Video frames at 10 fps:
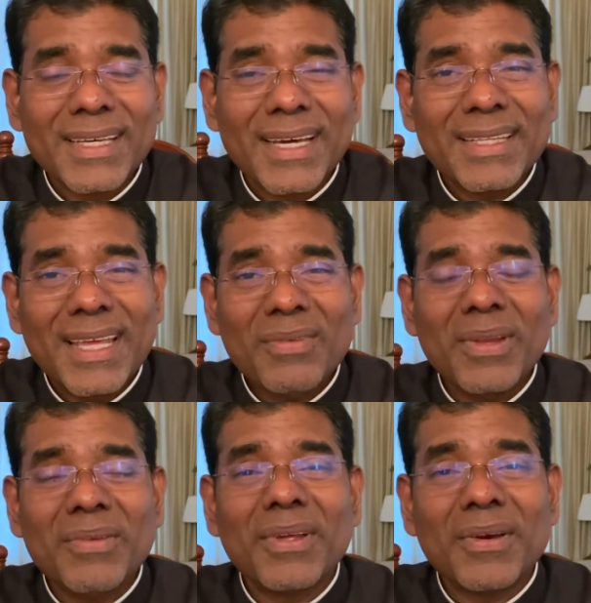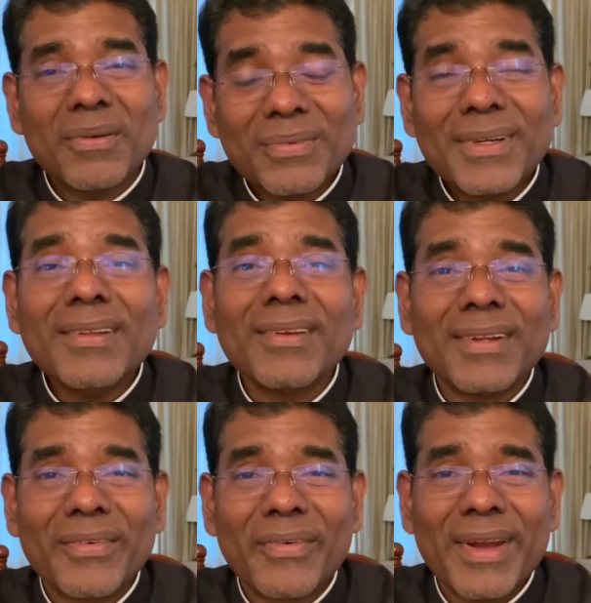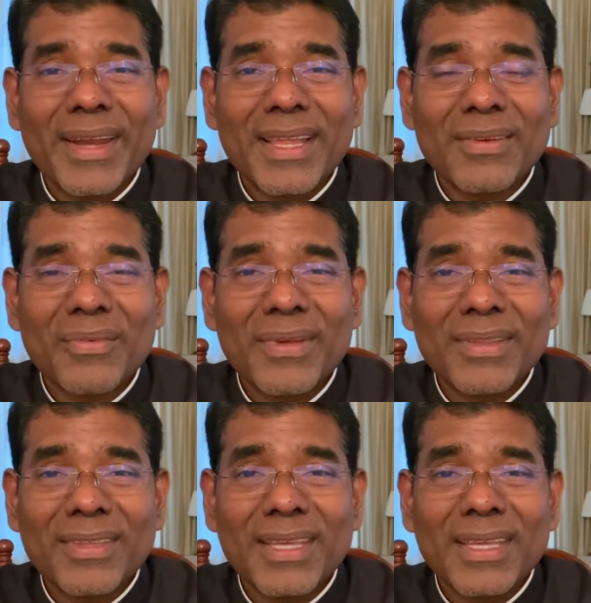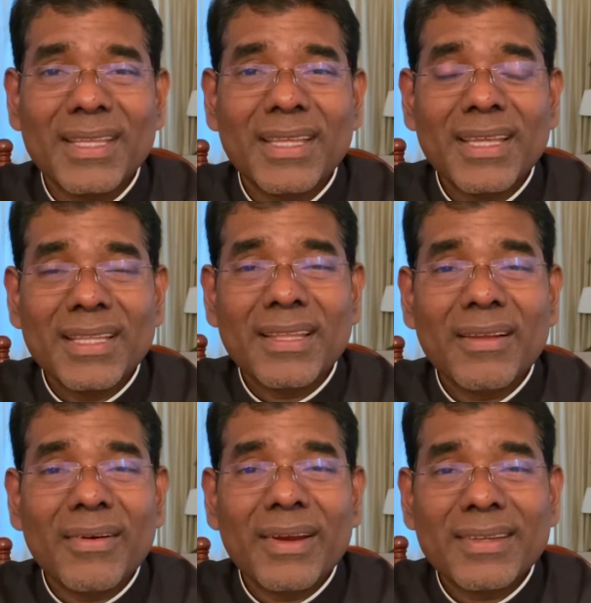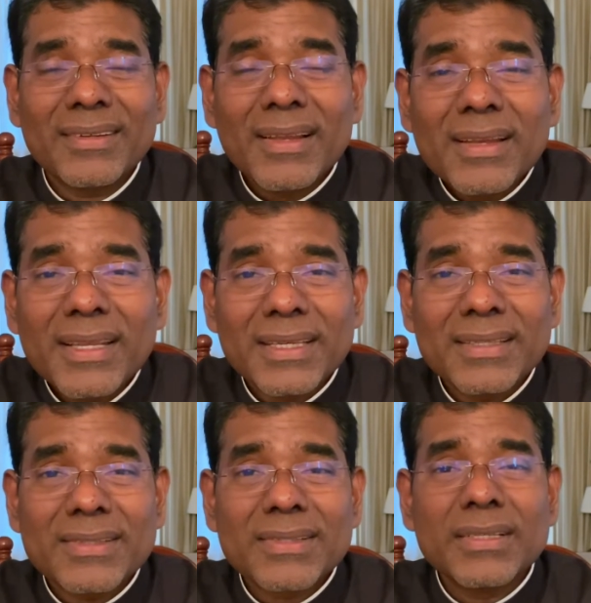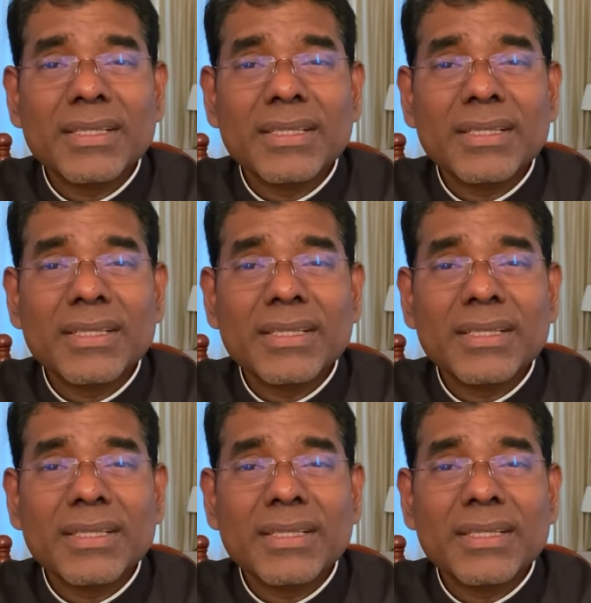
And then when we go further in the reading, we see the Lord telling us,